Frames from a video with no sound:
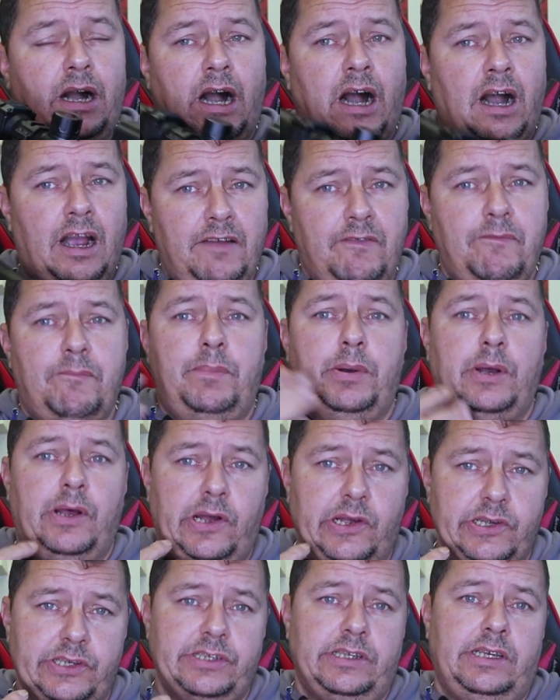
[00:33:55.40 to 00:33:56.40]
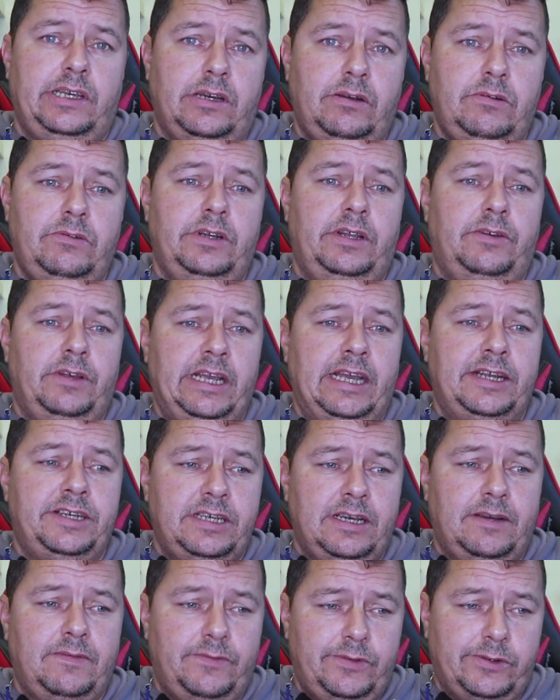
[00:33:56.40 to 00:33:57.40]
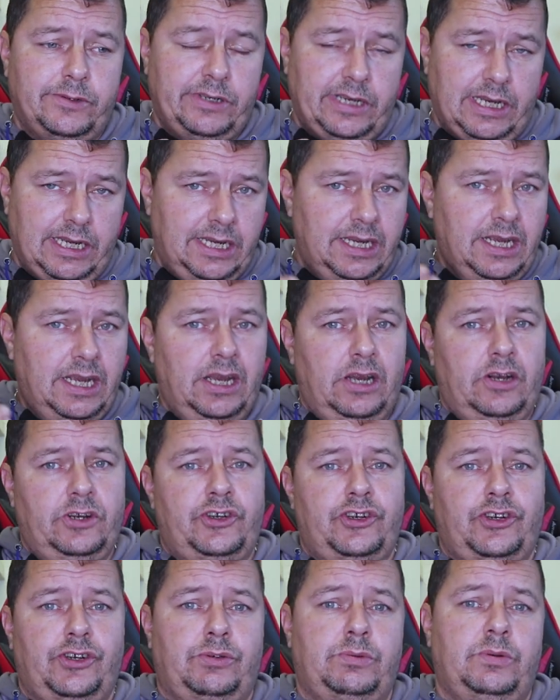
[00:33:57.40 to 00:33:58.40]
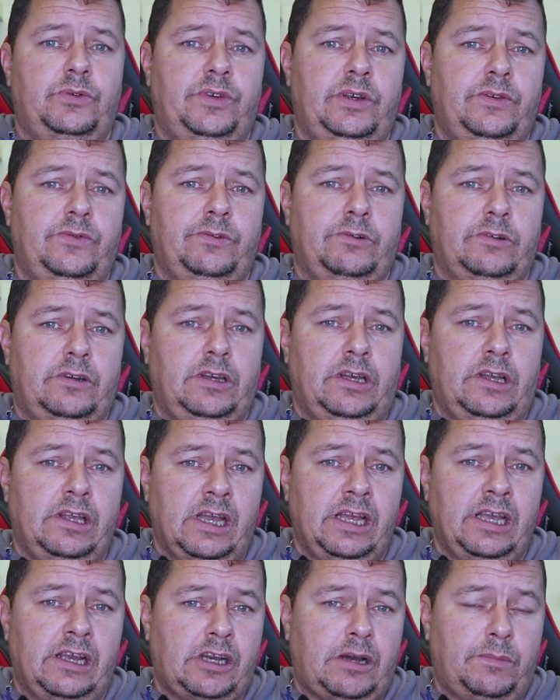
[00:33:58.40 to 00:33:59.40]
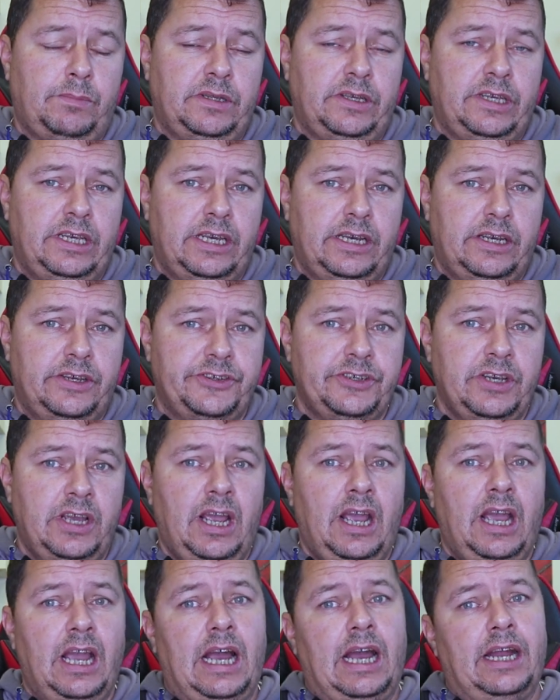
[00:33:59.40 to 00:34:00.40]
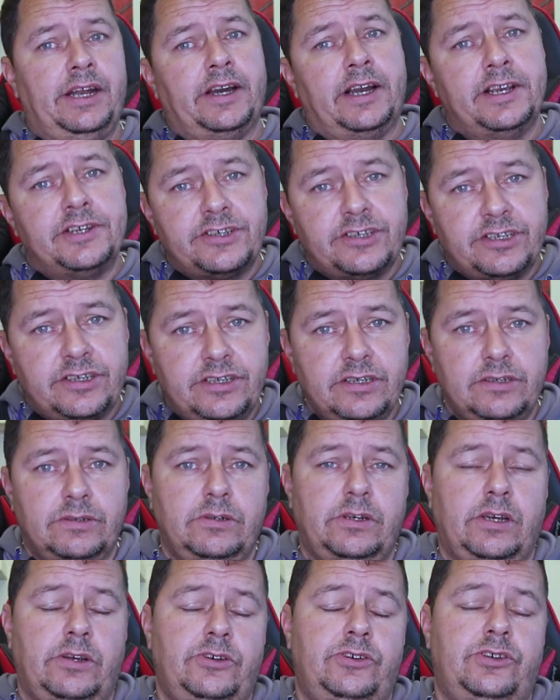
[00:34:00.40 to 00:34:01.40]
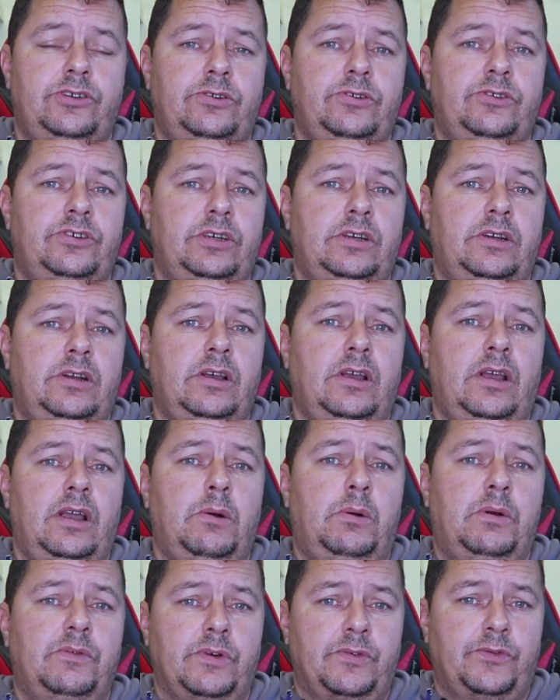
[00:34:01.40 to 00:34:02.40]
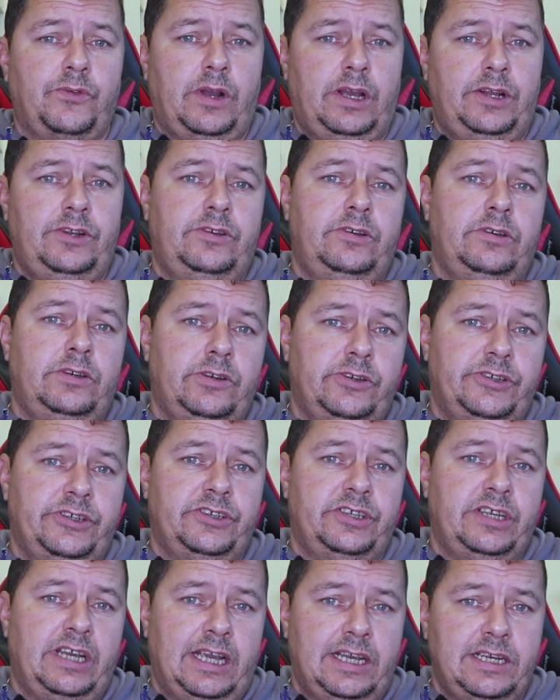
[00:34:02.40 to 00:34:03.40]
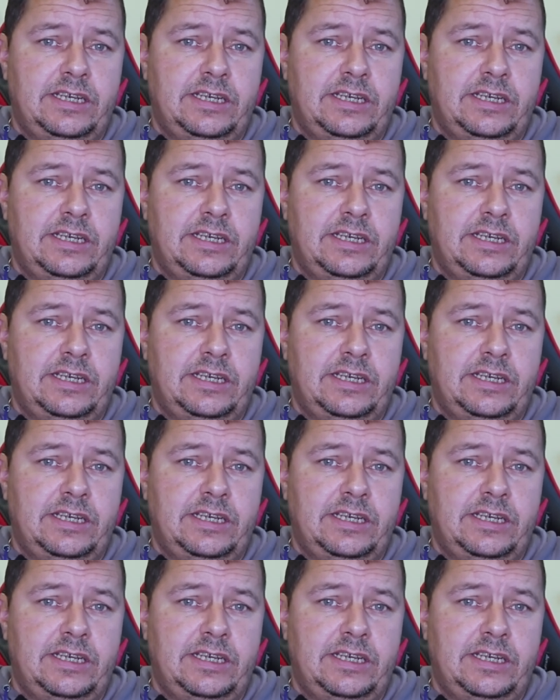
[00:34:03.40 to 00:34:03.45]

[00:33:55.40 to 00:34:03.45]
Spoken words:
I've personally owned the ATM 4K and shot with it for a couple of years, and I still go shooting with a friend who uses the